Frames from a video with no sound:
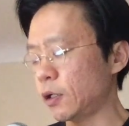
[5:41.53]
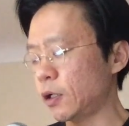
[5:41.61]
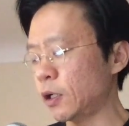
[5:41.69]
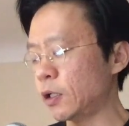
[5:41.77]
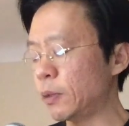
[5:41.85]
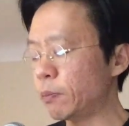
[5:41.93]

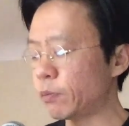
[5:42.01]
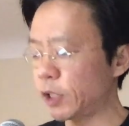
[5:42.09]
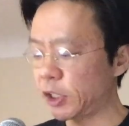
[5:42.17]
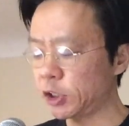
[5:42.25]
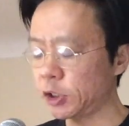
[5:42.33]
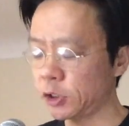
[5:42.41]
an
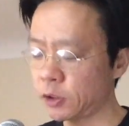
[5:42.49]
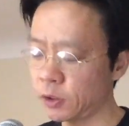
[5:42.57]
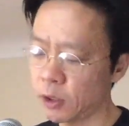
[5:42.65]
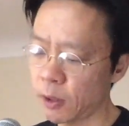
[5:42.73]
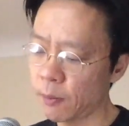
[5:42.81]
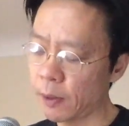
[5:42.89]
impression
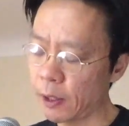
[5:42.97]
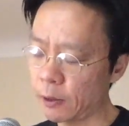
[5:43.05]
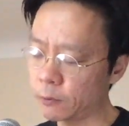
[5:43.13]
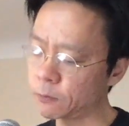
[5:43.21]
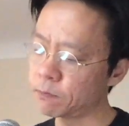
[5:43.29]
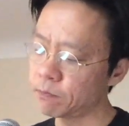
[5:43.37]

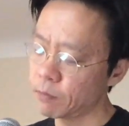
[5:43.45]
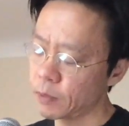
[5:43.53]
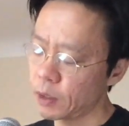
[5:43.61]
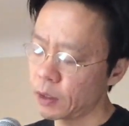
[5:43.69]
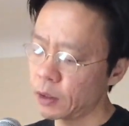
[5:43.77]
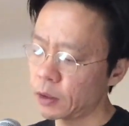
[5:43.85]
about
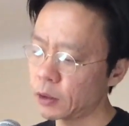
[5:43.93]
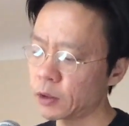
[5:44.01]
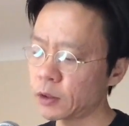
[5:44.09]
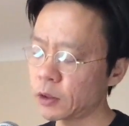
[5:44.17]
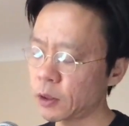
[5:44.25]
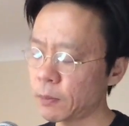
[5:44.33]

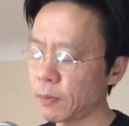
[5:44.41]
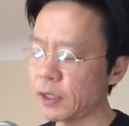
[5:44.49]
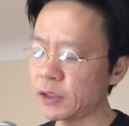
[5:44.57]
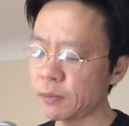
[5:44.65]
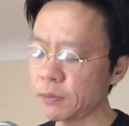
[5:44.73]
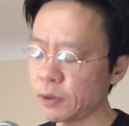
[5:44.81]
the
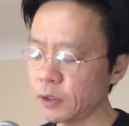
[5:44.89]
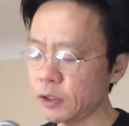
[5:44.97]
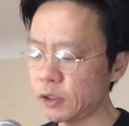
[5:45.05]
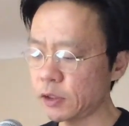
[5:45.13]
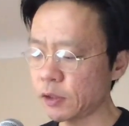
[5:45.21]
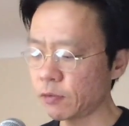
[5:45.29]

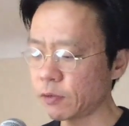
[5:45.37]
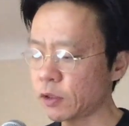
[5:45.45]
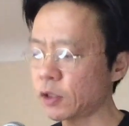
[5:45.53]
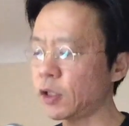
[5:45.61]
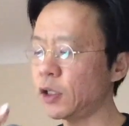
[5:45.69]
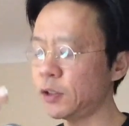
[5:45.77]
possibilities of
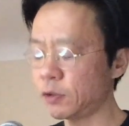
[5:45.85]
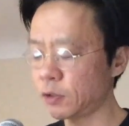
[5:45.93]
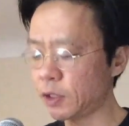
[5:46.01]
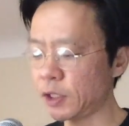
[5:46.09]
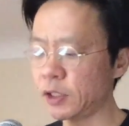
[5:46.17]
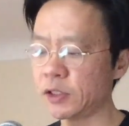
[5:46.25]

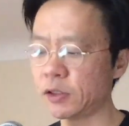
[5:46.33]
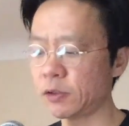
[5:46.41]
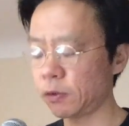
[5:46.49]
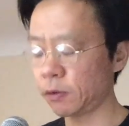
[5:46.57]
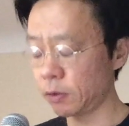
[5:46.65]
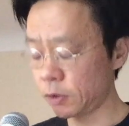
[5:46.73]
contra
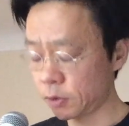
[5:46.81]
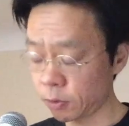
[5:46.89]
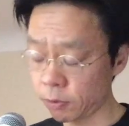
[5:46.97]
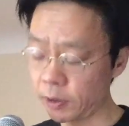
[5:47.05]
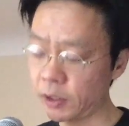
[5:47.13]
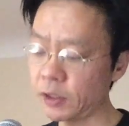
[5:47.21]

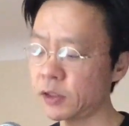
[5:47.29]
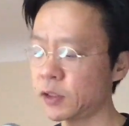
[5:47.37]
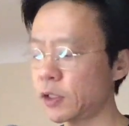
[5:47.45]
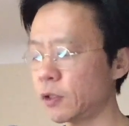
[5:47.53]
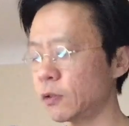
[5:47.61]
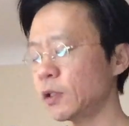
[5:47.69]
history,
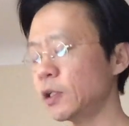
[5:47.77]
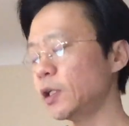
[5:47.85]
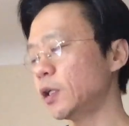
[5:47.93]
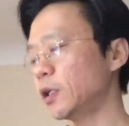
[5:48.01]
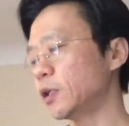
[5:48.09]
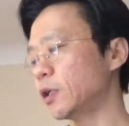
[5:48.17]
so
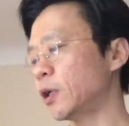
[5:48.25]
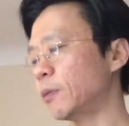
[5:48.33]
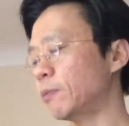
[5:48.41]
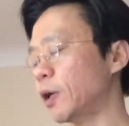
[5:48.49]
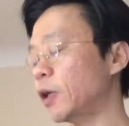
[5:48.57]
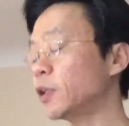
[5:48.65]

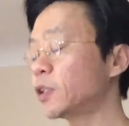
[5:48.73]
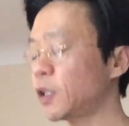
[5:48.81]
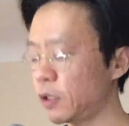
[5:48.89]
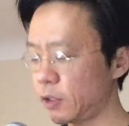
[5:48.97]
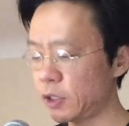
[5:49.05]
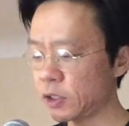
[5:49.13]

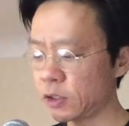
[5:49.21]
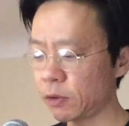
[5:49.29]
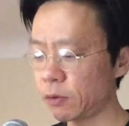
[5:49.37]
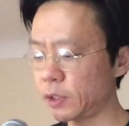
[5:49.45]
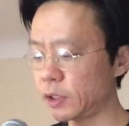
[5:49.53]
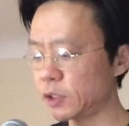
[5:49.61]
alternate
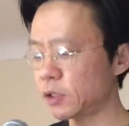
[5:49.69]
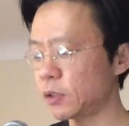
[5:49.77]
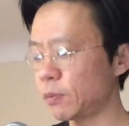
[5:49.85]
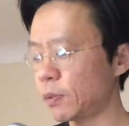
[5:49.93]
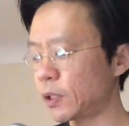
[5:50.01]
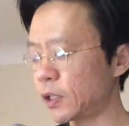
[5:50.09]
histories,
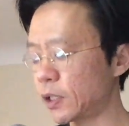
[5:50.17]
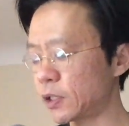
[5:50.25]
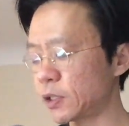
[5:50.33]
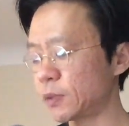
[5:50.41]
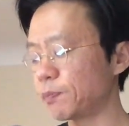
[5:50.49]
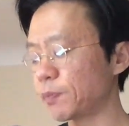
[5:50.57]

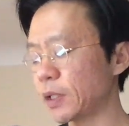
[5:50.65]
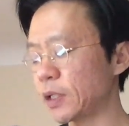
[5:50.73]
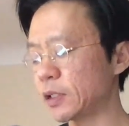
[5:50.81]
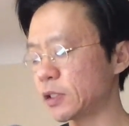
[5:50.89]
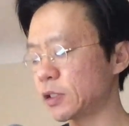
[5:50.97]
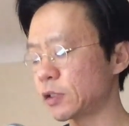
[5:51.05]
because
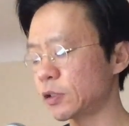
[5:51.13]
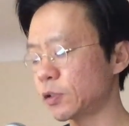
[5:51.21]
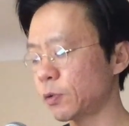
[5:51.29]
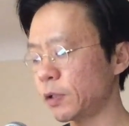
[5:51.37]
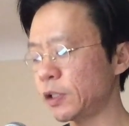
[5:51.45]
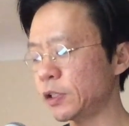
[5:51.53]
it's the
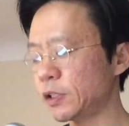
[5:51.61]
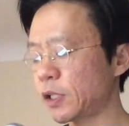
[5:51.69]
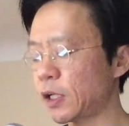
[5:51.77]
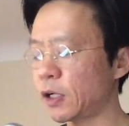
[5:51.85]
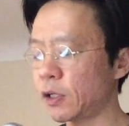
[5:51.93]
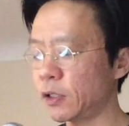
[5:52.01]
stories
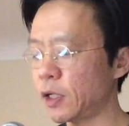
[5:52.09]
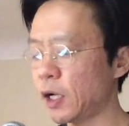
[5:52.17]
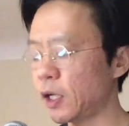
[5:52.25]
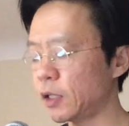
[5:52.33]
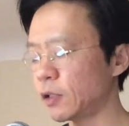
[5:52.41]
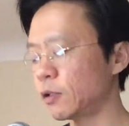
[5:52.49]
that are
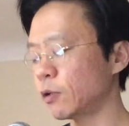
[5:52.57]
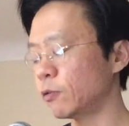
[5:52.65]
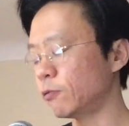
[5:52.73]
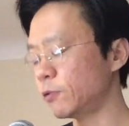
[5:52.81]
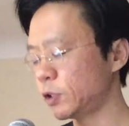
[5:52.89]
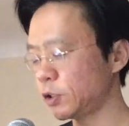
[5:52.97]
not
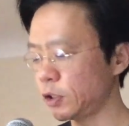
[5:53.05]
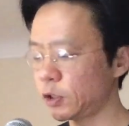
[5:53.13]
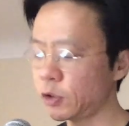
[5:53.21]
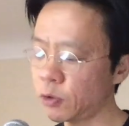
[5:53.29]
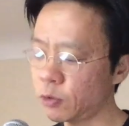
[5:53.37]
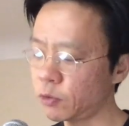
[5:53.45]
officially
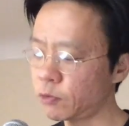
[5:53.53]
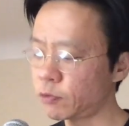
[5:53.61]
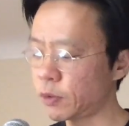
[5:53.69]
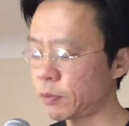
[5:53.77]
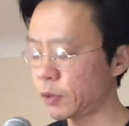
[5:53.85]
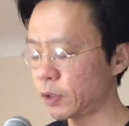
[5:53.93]
told
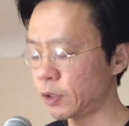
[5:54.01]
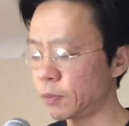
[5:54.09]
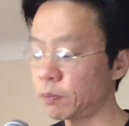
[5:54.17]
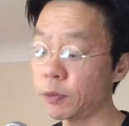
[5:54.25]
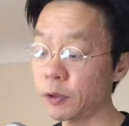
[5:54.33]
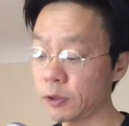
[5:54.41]
from the
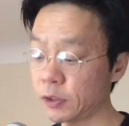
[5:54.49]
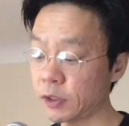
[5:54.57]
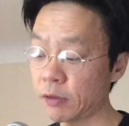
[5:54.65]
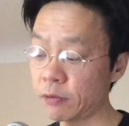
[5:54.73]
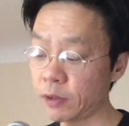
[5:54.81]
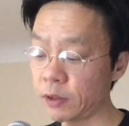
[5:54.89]
books
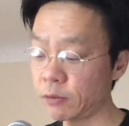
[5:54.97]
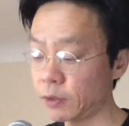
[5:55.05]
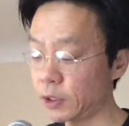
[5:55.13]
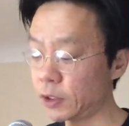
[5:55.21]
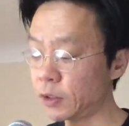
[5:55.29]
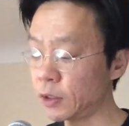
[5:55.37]
that we read.